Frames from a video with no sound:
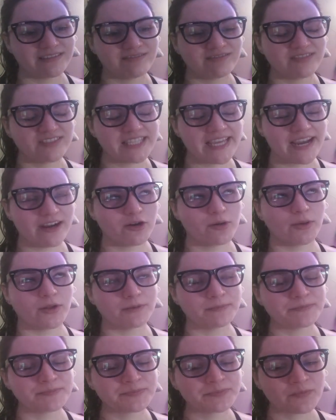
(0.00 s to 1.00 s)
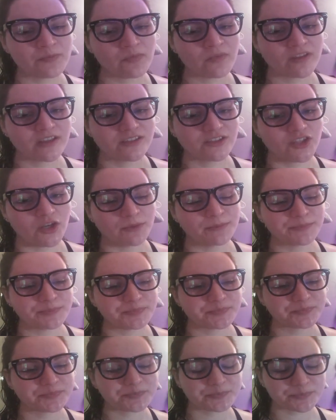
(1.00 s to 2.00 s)
terrible? So
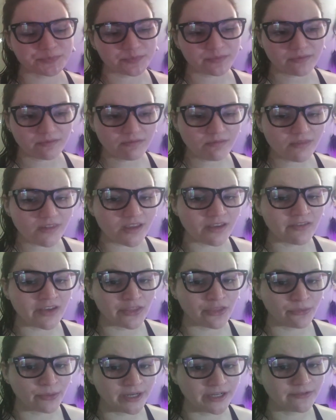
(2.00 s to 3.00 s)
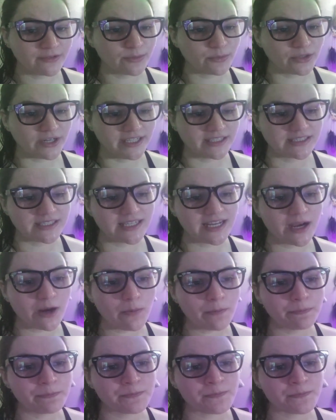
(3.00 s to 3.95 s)
I've had 3 different brands now.